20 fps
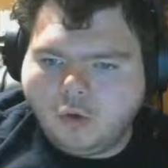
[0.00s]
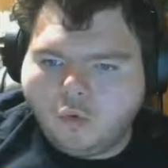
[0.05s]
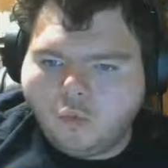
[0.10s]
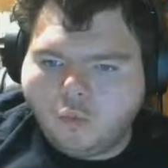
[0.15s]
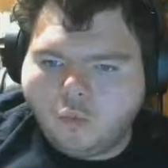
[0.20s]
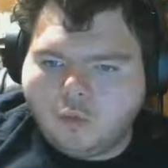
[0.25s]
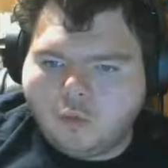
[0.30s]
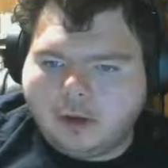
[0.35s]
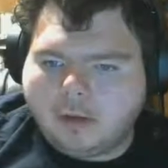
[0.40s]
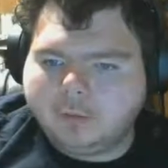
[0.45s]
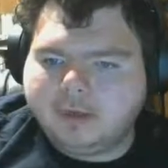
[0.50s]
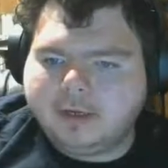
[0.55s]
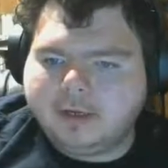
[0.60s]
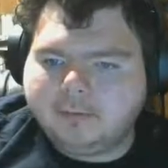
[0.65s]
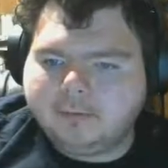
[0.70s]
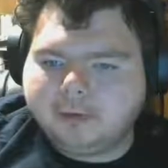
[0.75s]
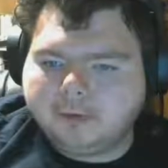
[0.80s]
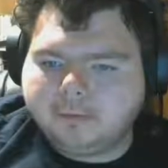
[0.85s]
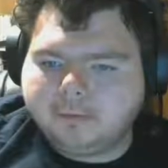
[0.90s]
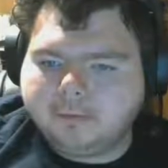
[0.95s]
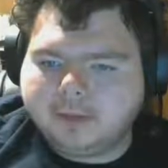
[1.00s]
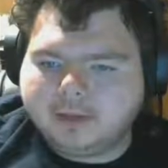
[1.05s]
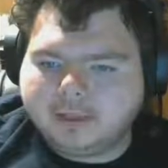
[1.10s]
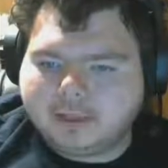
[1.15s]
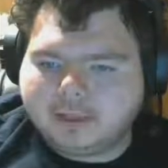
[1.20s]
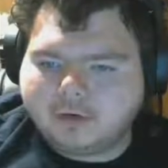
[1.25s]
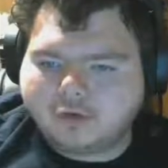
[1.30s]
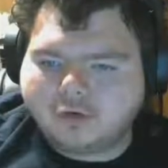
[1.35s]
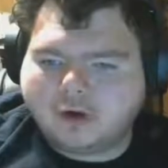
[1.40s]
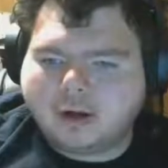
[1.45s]
why would he want to put that
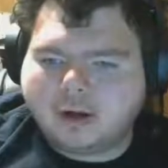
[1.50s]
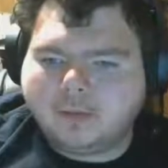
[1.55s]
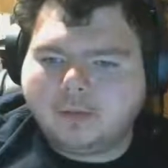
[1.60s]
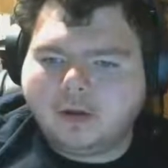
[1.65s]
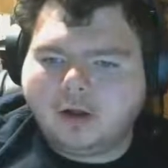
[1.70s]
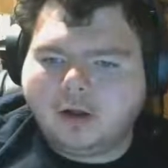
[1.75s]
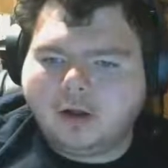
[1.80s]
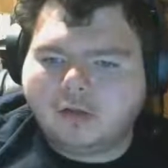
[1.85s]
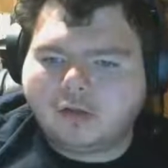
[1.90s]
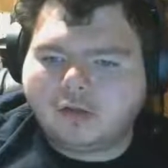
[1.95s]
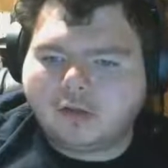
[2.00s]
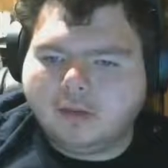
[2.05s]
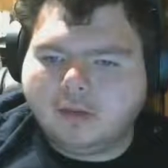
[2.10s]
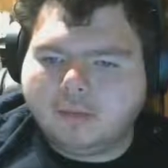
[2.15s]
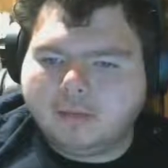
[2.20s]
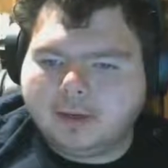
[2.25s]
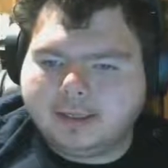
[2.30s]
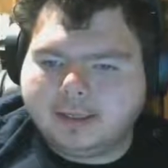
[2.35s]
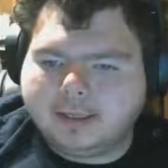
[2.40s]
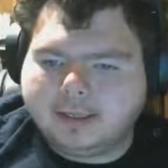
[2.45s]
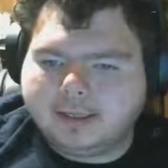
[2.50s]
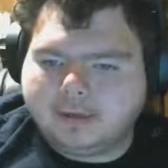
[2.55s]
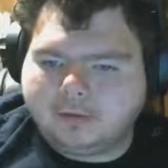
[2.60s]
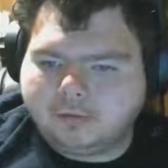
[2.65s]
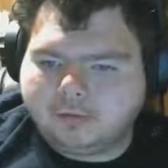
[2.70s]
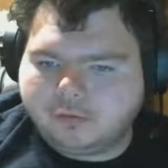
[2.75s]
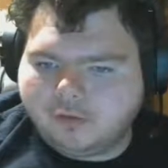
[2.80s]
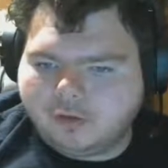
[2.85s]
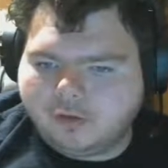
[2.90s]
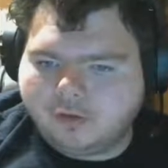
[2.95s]
trauma on somebody
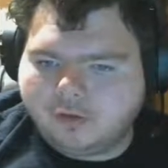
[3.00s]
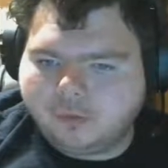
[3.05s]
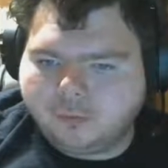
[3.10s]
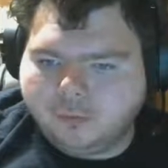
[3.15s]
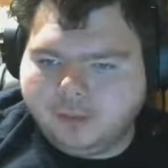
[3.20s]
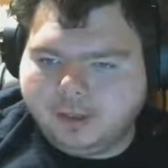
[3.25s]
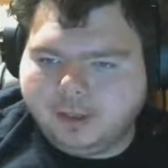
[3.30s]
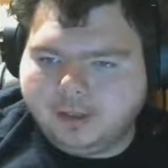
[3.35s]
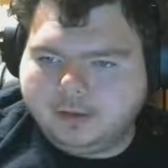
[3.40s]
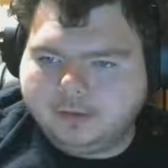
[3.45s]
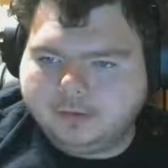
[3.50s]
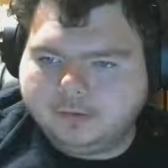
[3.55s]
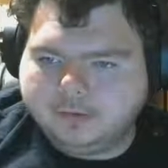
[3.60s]
else as well?